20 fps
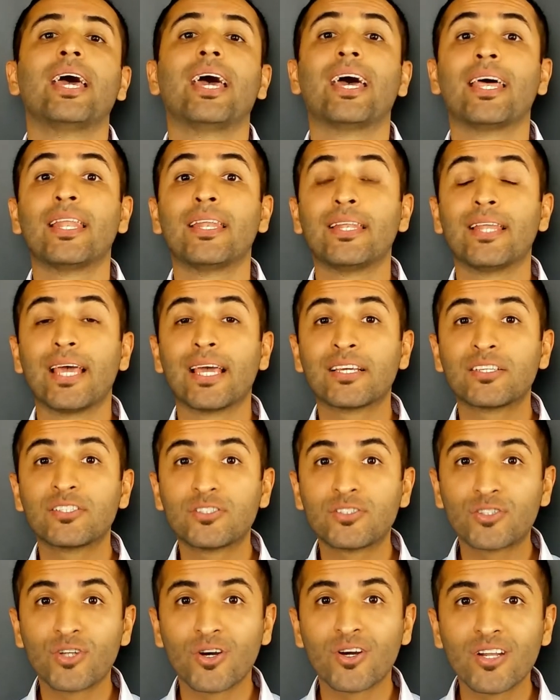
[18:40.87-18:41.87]
And
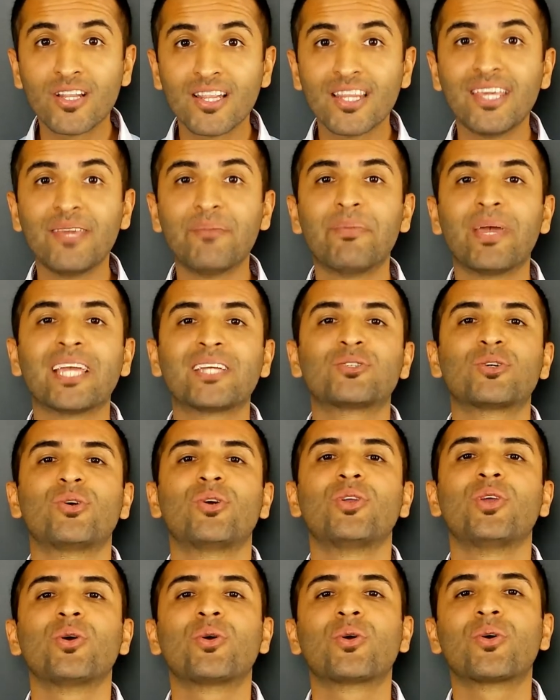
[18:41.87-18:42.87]
externally, make
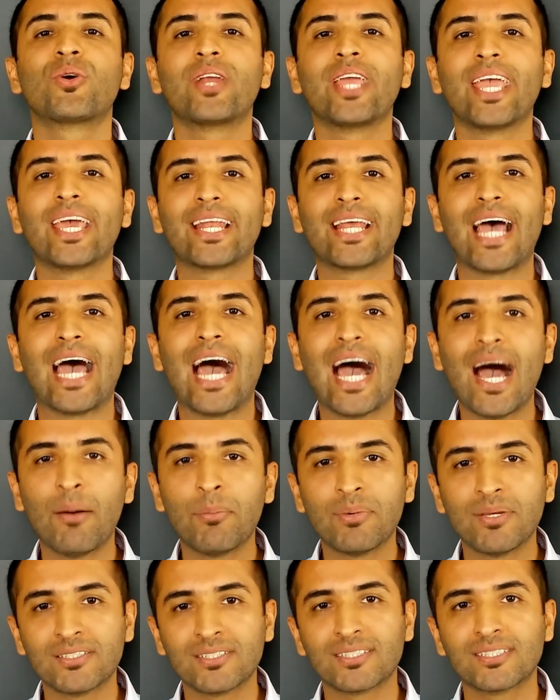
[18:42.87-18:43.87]
sure you create
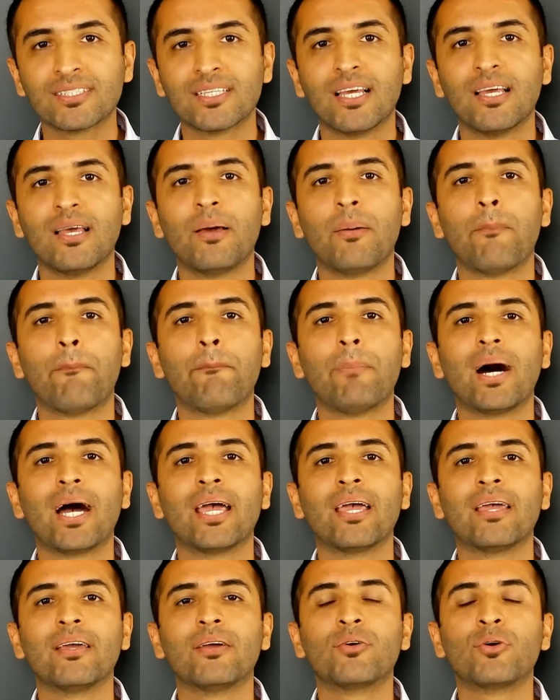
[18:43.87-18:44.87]
habits
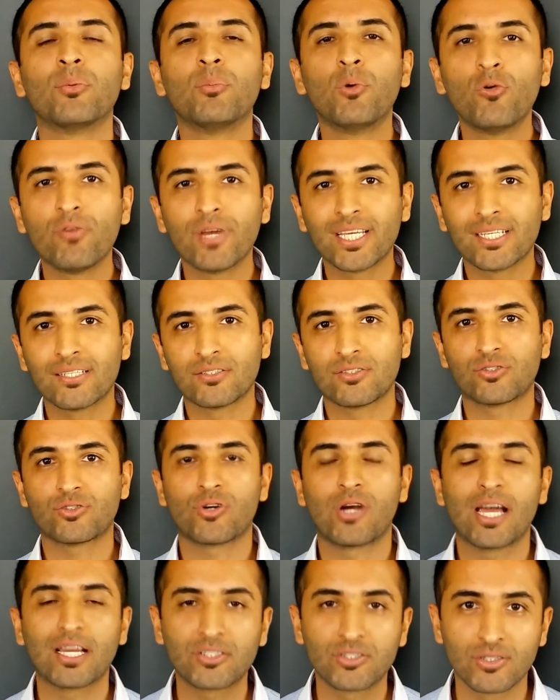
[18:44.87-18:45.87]
by removing
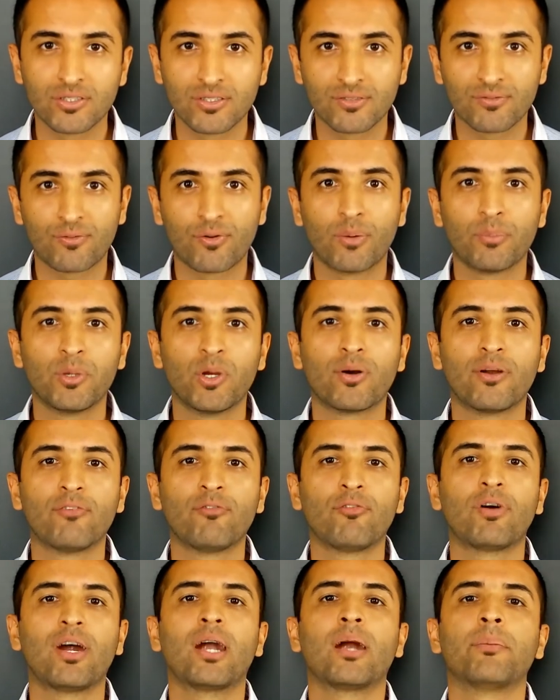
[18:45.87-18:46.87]
distractions from your
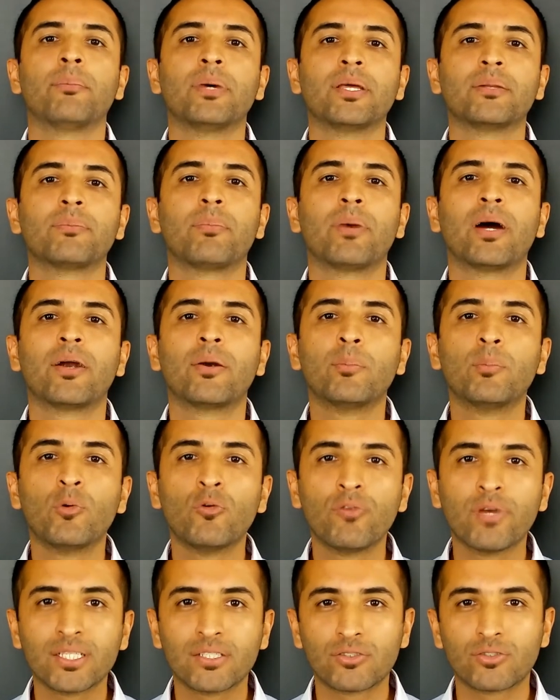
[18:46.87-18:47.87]
environment, by
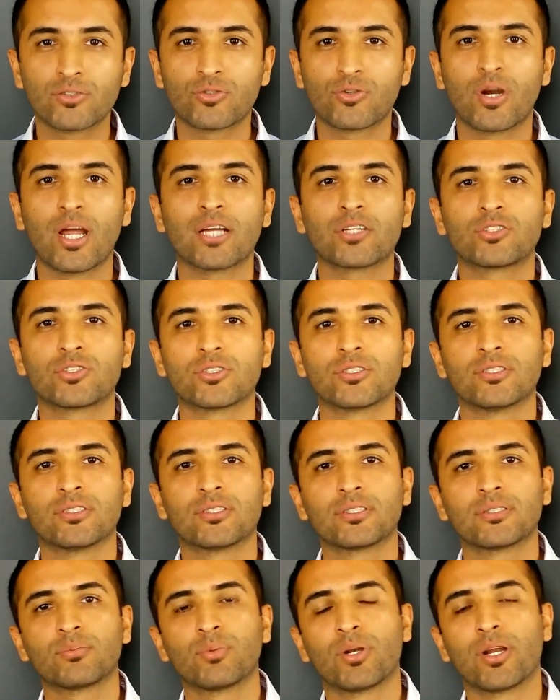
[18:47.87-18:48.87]
removing
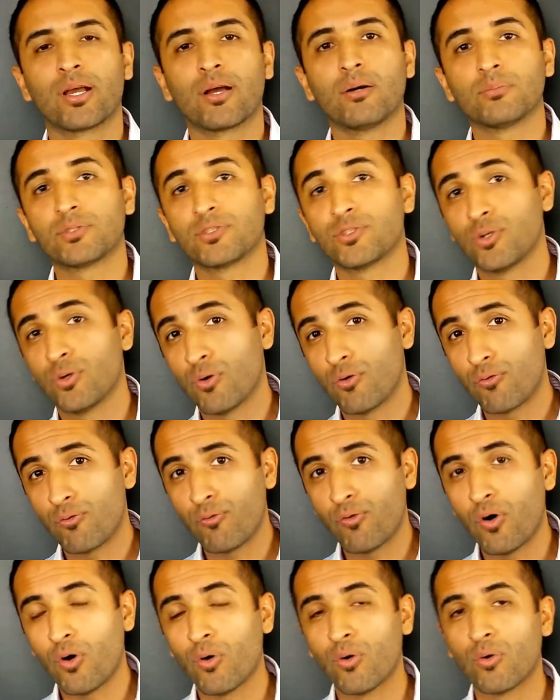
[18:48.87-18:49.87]
distractions when it comes to your
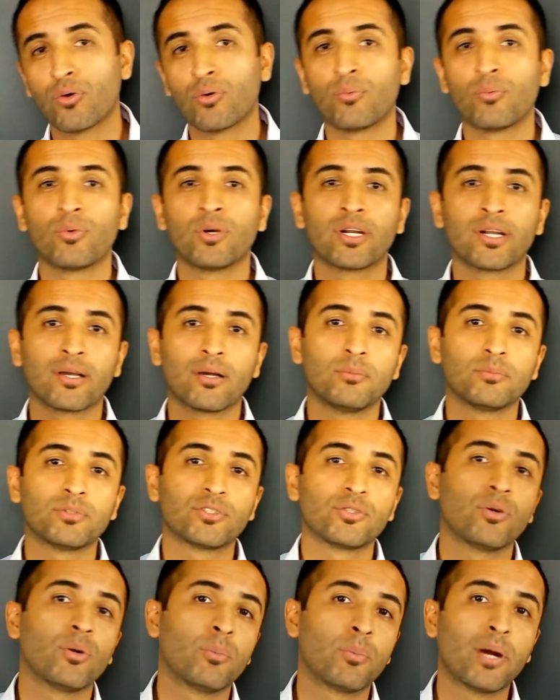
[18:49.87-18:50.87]
phone, when it
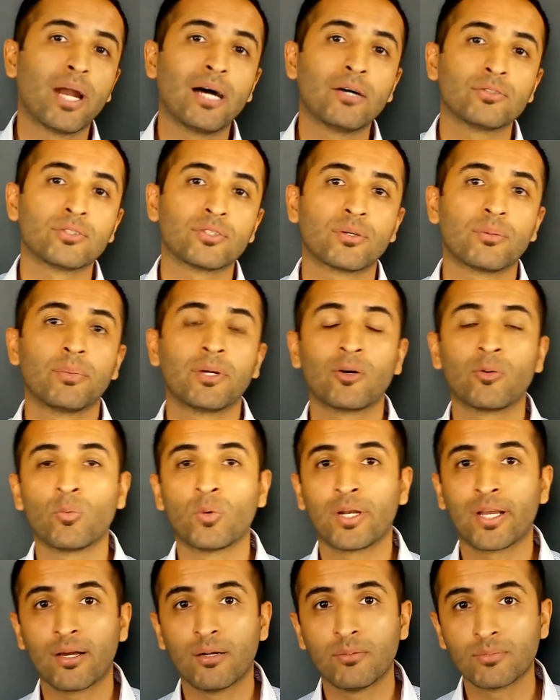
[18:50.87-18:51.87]
comes to your browser,
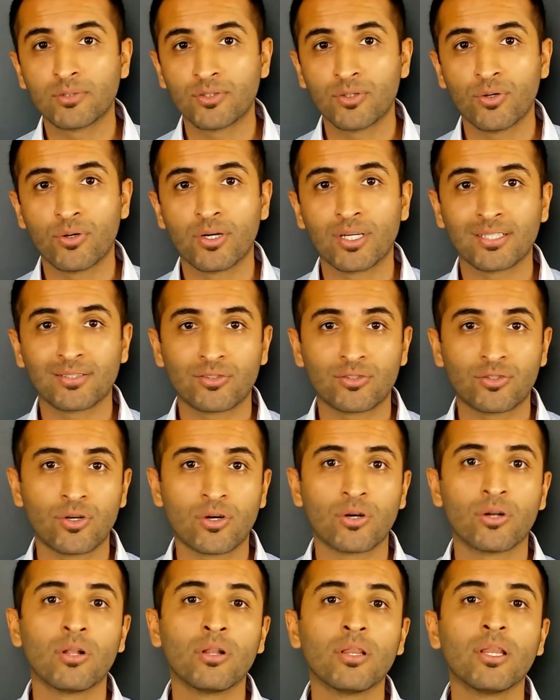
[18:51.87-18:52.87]
when it comes to your
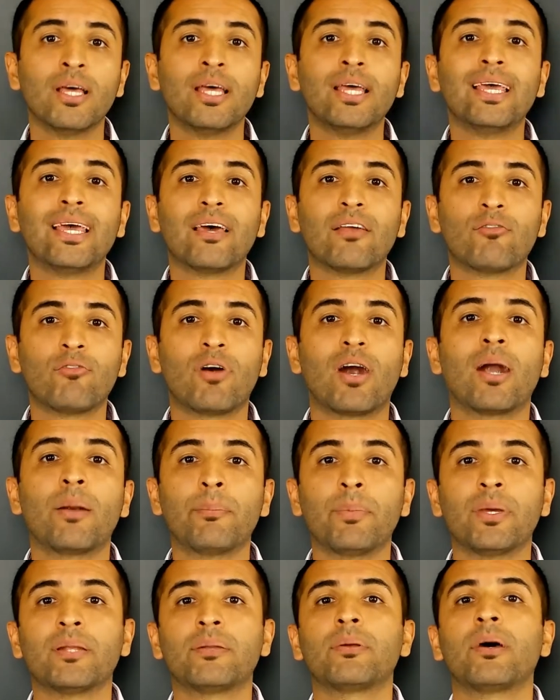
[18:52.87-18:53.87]
external
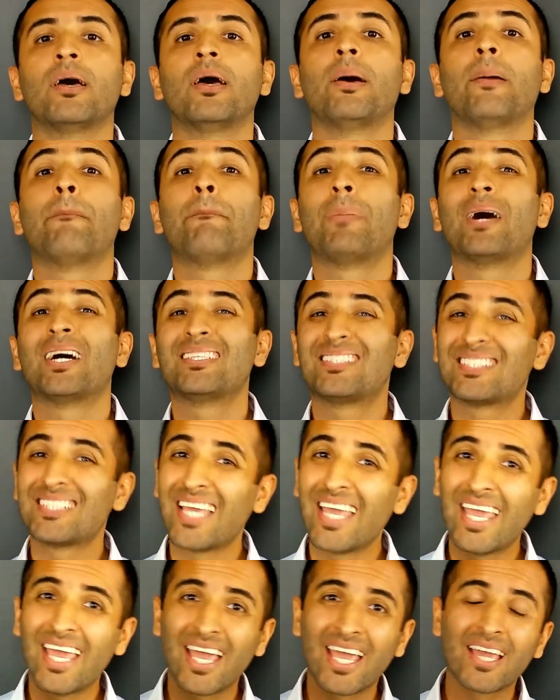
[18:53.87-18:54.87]
environment, by
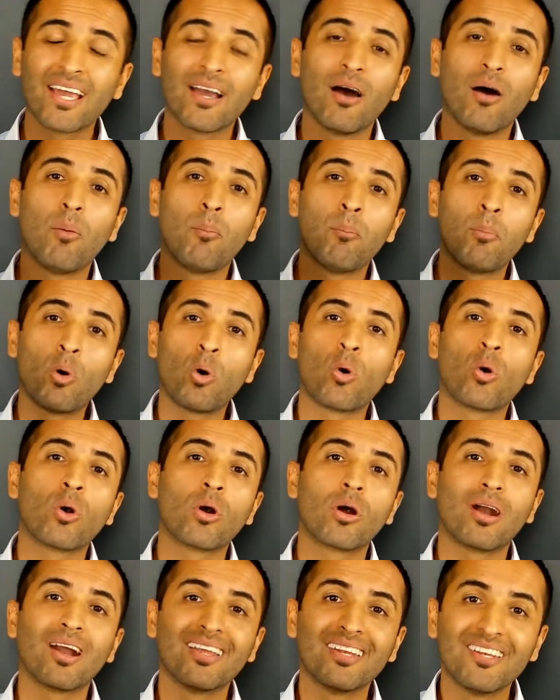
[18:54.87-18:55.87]
saying
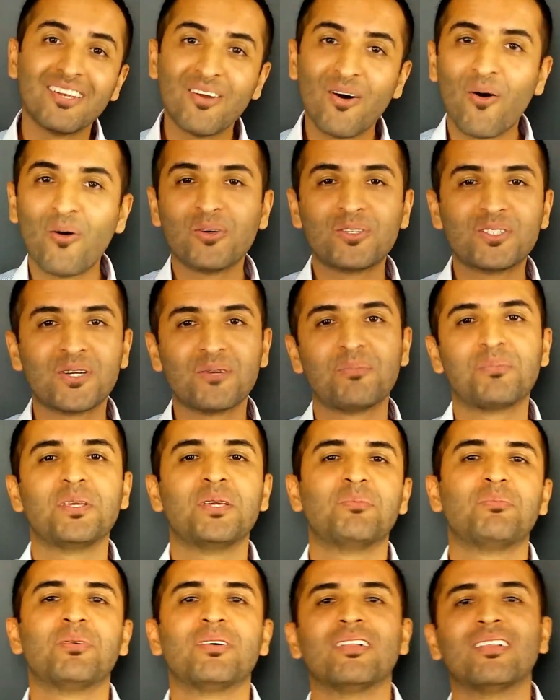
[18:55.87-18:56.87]
more no to
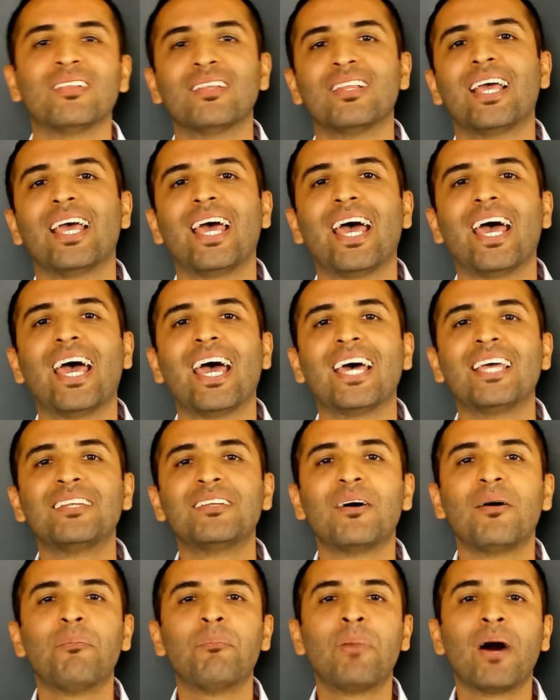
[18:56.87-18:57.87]
people,
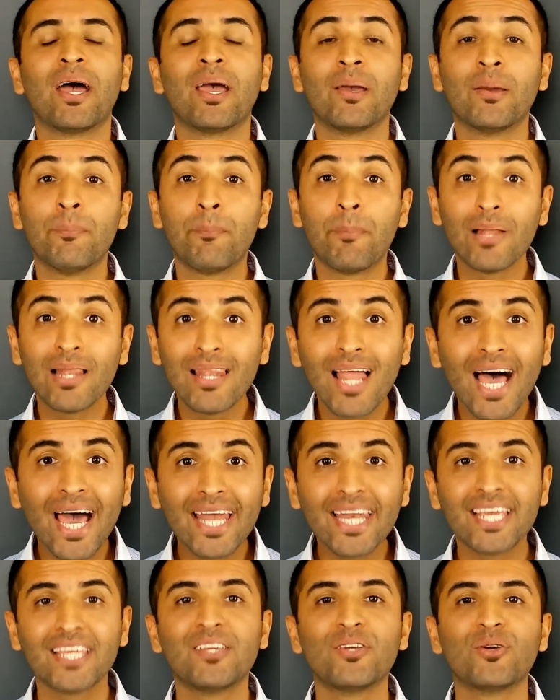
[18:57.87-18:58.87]
and by
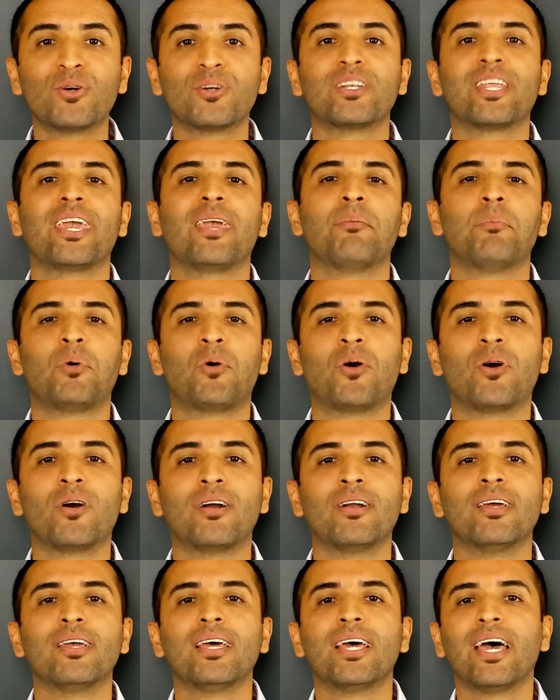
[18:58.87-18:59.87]
planning your day
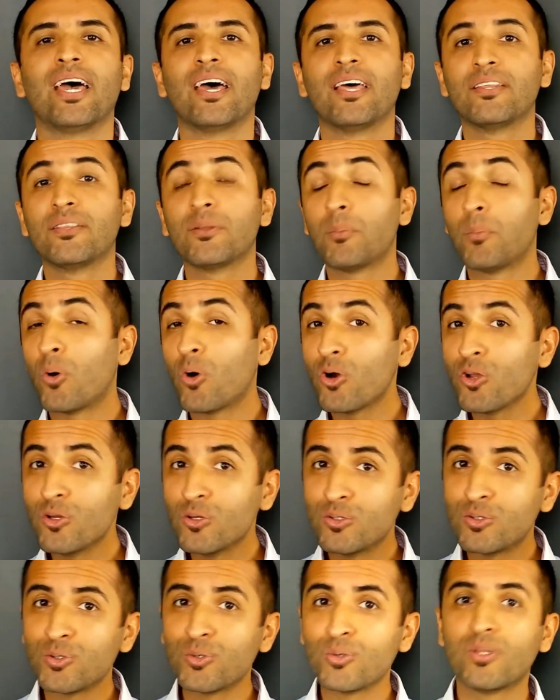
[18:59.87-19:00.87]
more. And the more
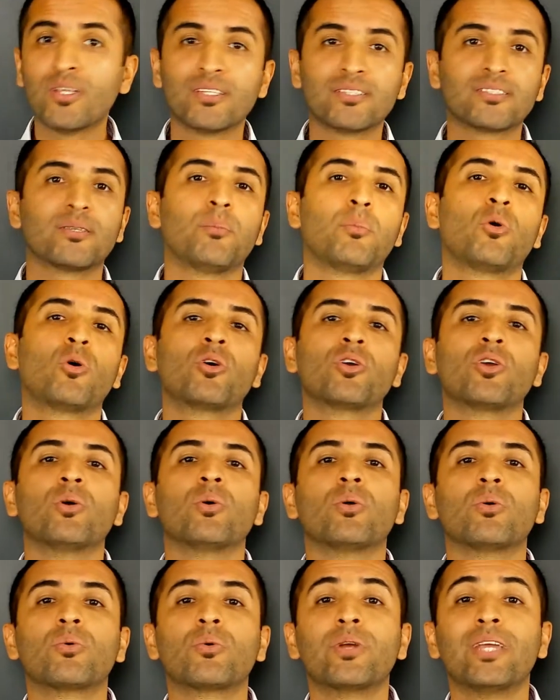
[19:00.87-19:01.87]
you do this, the more
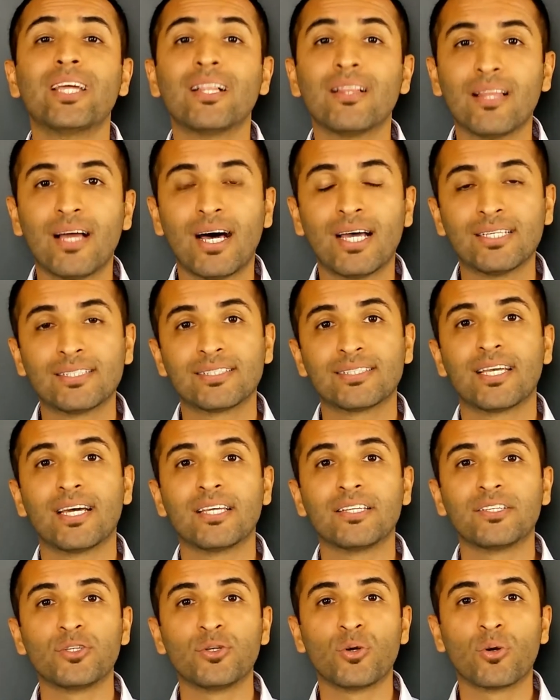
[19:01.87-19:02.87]
you will realize
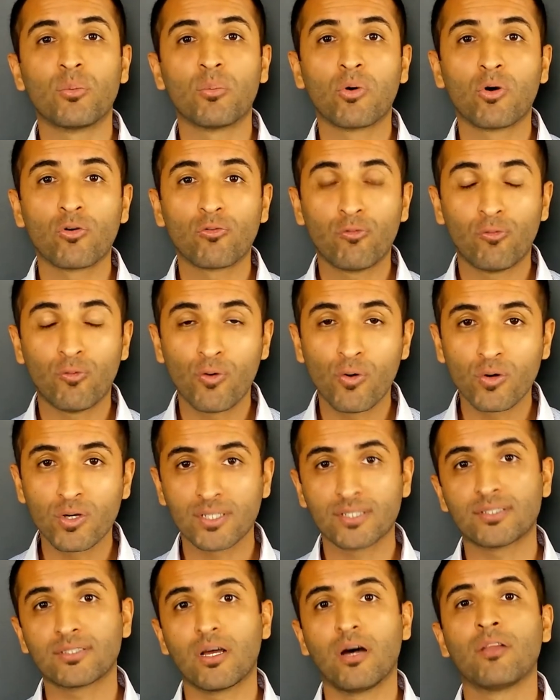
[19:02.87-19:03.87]
that you're more
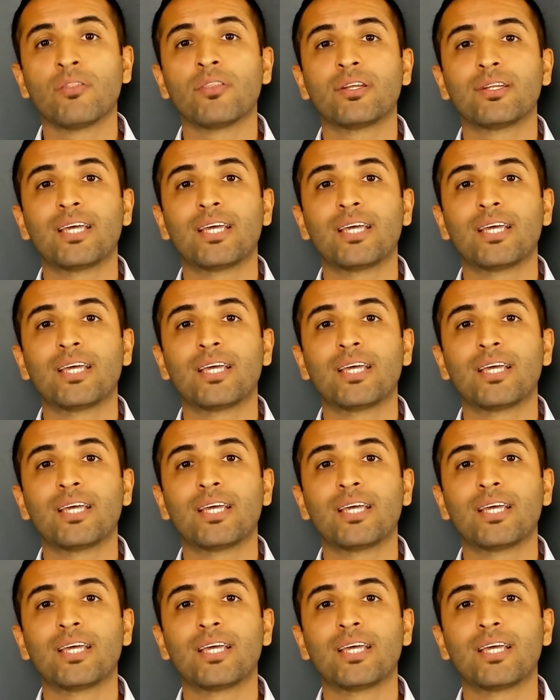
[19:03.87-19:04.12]
focused on the